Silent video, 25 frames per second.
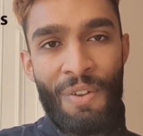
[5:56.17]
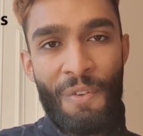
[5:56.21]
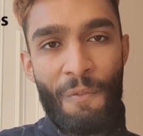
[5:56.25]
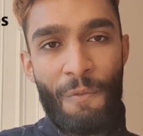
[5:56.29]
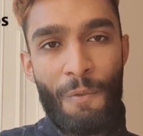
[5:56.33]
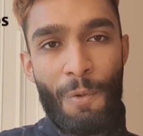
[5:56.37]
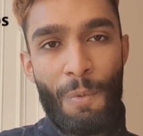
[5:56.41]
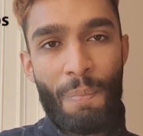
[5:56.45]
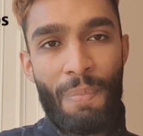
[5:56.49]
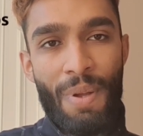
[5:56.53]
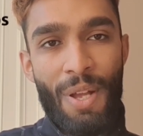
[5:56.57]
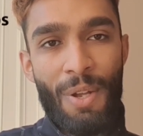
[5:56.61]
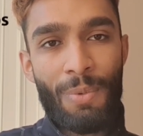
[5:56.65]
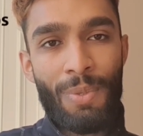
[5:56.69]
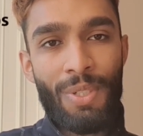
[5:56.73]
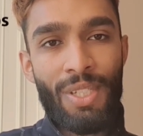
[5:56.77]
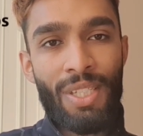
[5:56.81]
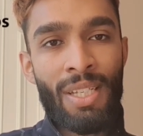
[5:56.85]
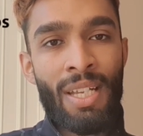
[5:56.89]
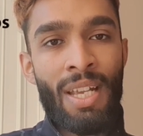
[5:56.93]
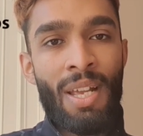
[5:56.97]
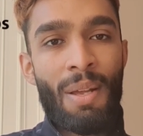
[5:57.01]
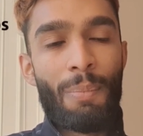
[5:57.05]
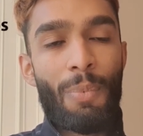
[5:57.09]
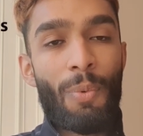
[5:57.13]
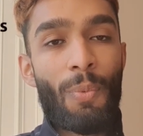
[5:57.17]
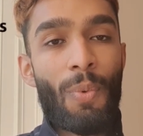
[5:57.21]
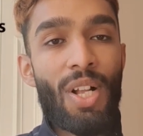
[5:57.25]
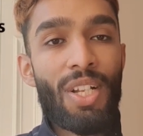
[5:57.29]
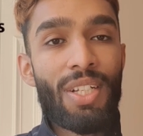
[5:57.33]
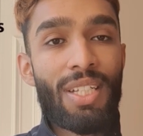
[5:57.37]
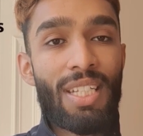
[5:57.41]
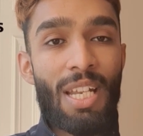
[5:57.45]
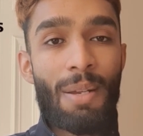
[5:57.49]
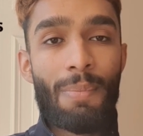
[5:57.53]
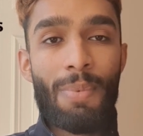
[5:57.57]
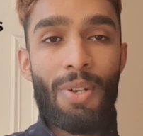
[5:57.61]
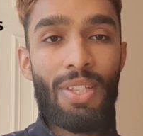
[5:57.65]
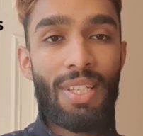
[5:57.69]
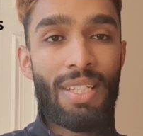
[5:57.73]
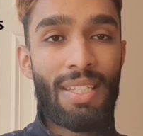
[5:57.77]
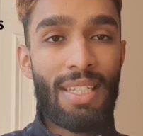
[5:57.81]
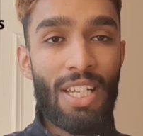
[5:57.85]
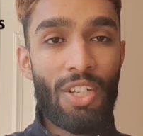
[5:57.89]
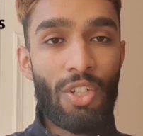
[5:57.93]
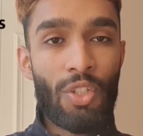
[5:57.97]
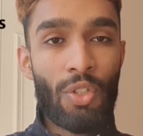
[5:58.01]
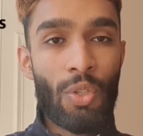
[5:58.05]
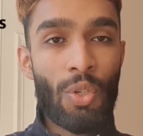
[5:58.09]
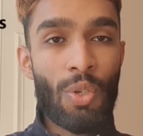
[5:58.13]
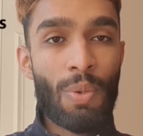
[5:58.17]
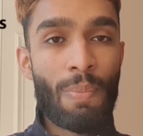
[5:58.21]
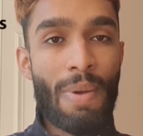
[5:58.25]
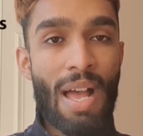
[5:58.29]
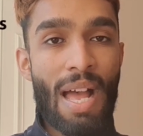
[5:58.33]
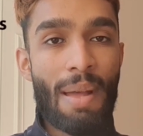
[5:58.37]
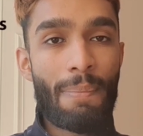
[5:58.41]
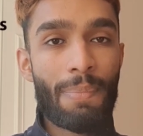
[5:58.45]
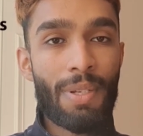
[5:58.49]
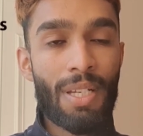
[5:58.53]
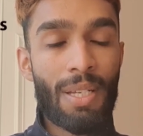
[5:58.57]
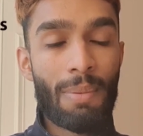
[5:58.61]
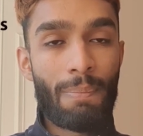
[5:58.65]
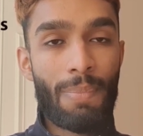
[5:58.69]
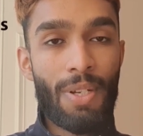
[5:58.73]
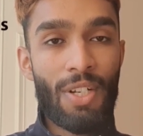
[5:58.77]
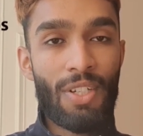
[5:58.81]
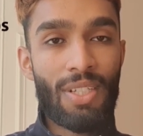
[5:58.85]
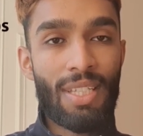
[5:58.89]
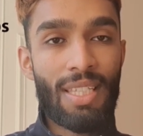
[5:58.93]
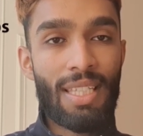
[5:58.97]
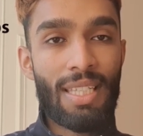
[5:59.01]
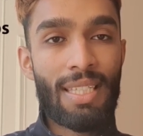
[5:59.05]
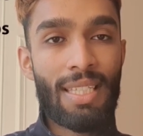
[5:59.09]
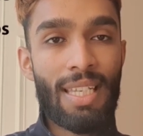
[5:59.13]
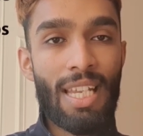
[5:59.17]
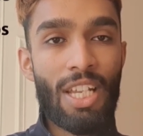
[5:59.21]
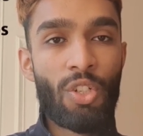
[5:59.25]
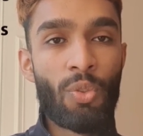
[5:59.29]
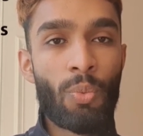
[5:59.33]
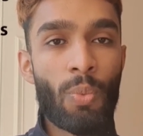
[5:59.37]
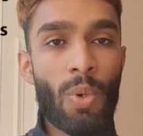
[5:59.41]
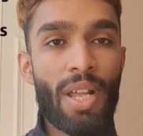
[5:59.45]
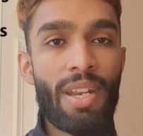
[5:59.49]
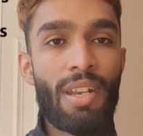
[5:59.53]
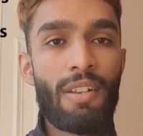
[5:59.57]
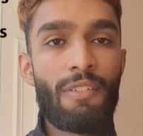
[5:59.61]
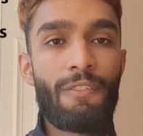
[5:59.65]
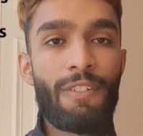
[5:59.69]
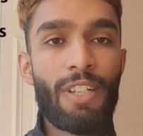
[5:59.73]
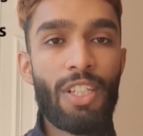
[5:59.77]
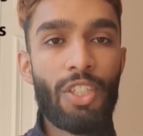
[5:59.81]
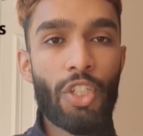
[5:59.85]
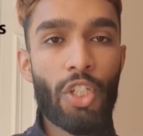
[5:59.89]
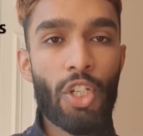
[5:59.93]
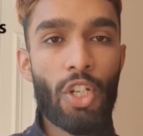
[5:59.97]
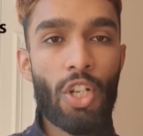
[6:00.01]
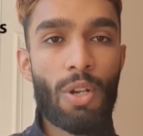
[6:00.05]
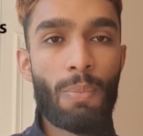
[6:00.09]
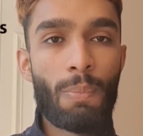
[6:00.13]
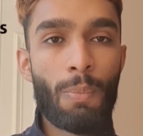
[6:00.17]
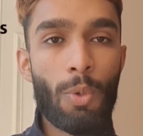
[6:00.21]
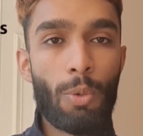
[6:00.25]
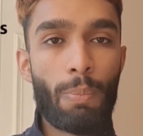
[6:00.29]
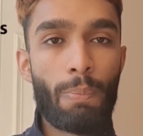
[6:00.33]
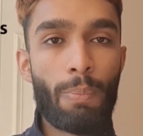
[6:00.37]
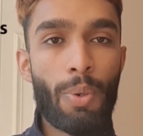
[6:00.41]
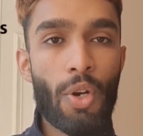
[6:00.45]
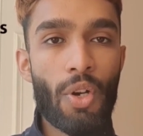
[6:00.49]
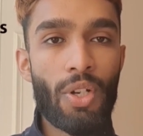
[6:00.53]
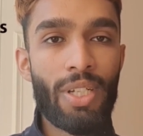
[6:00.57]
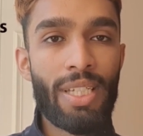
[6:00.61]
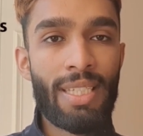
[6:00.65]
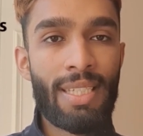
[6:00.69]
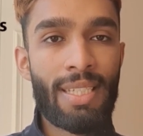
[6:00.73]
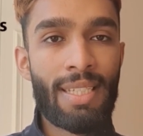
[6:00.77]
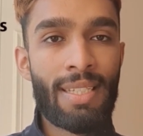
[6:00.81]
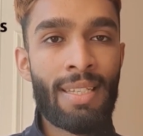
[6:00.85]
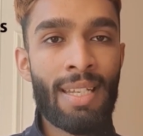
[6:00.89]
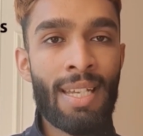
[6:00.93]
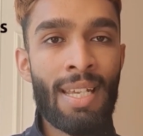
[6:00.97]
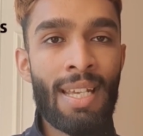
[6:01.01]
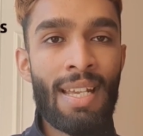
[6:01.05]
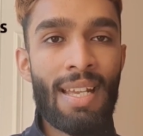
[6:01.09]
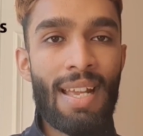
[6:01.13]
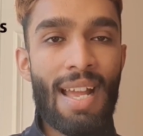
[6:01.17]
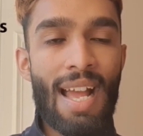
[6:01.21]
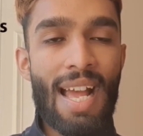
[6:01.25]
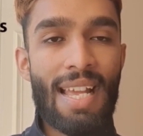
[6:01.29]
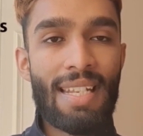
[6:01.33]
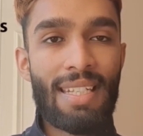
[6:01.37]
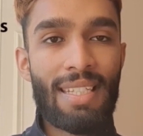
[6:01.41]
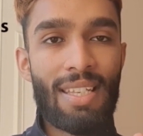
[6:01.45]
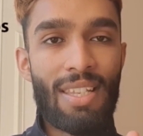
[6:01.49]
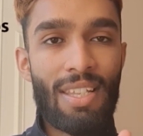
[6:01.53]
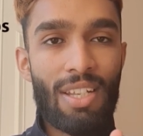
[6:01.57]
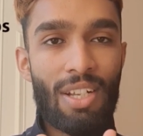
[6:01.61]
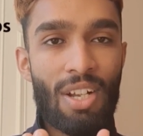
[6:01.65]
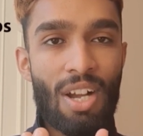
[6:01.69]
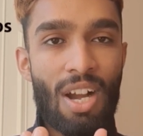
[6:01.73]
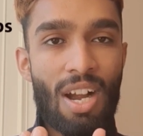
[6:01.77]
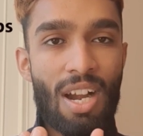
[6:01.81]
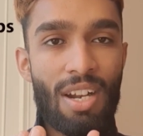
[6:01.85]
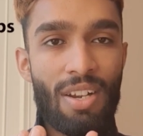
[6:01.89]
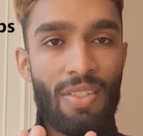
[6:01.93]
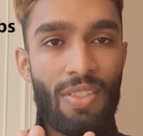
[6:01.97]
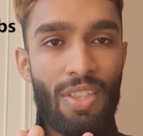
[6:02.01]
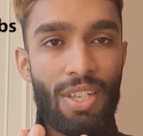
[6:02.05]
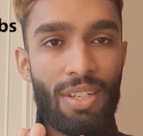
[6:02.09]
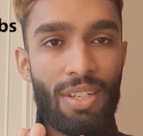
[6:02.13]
foot-pounds. But what I'll say about the stage 2 map compared to the stage 1, it feels a lot more poised, as in the car the